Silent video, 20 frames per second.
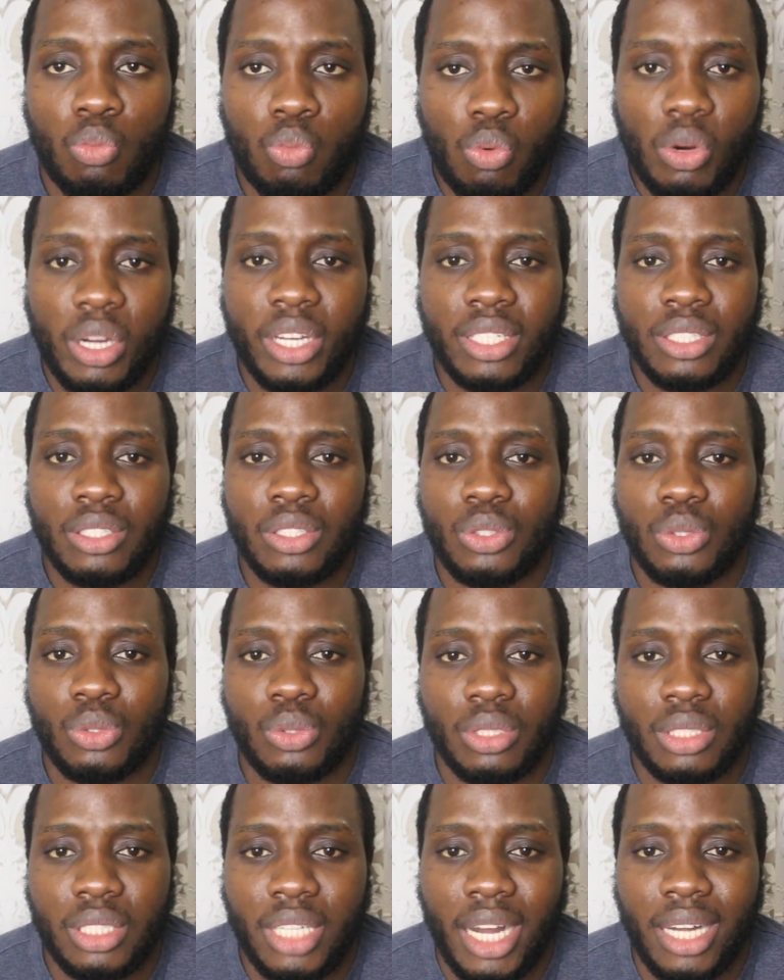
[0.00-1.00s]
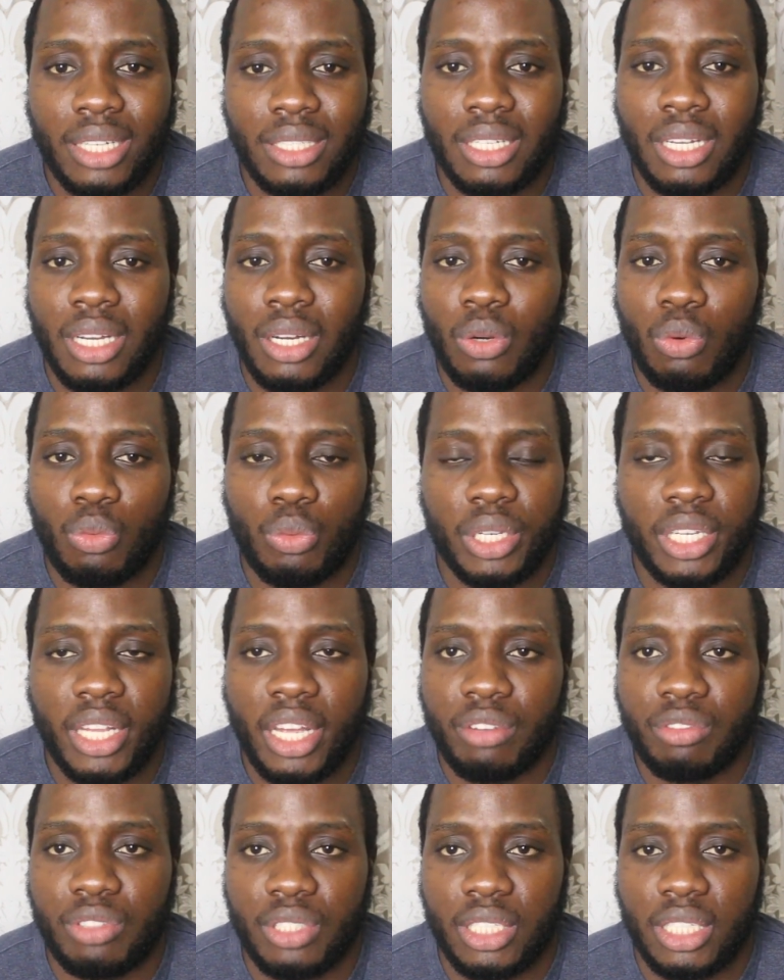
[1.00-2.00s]
when you start with
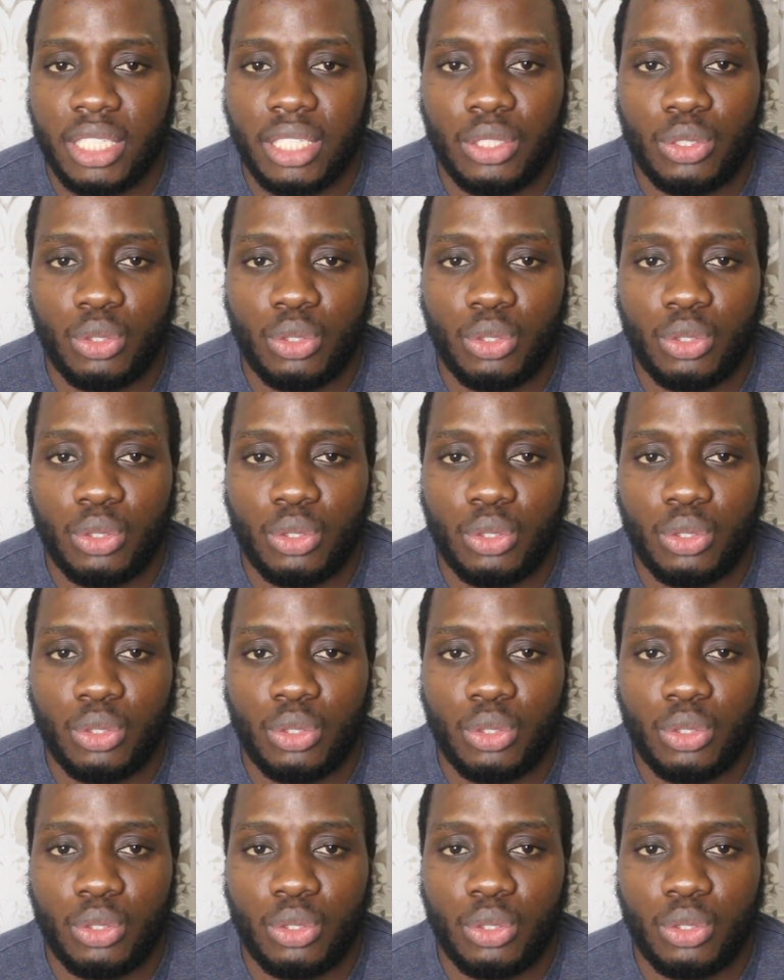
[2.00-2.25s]
everything,